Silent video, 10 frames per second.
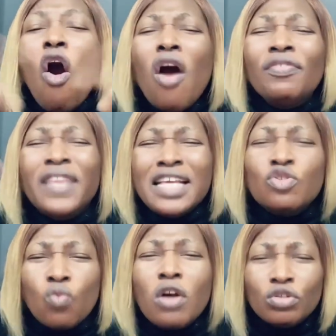All
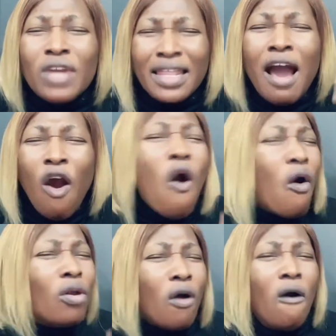things work together.
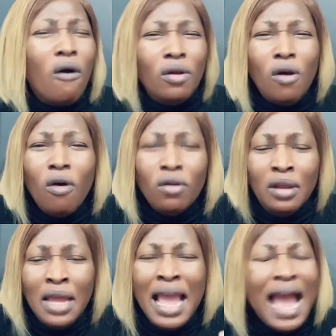
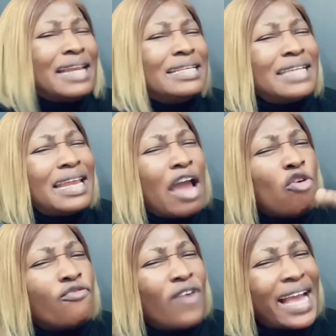All. And he said, I
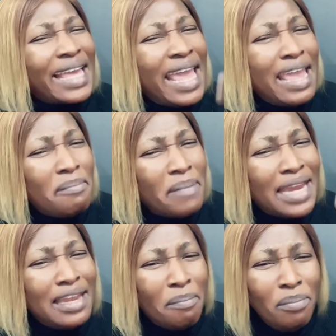overcame
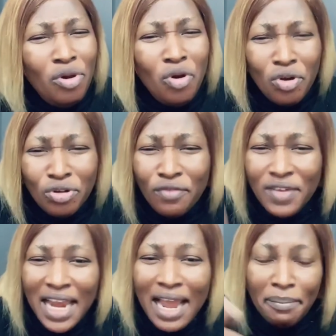by the blood
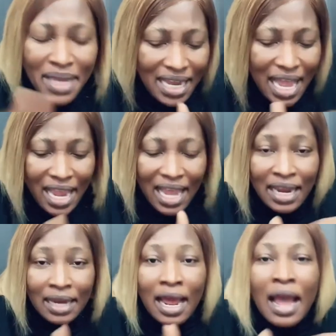of the Lamb,
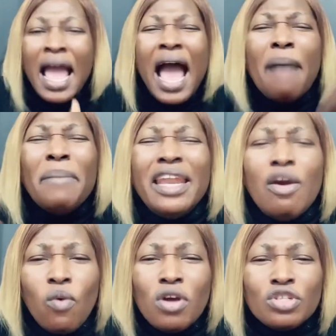ekayadada, and by
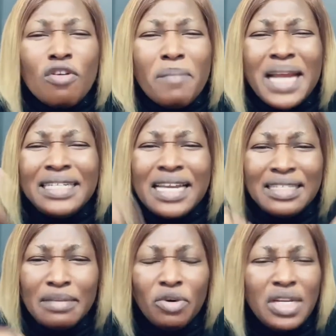the words of my
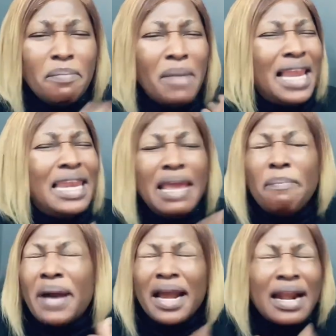testimony, male
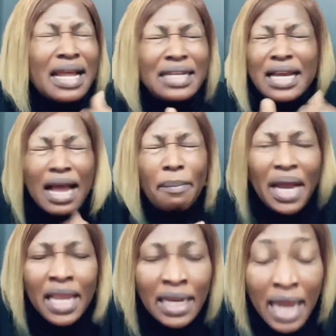barade
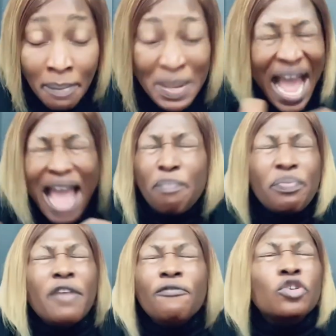kabayada. I
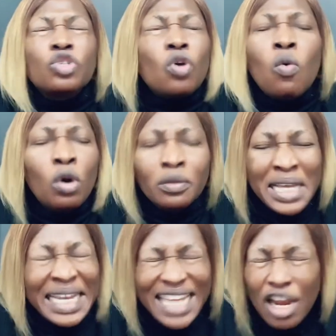pray for
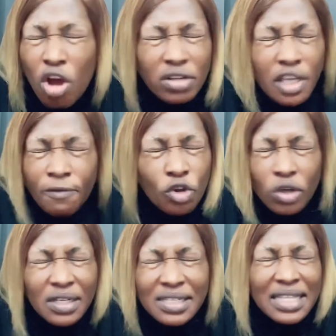someone. The Lord give
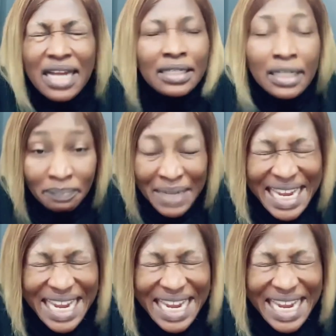you understanding.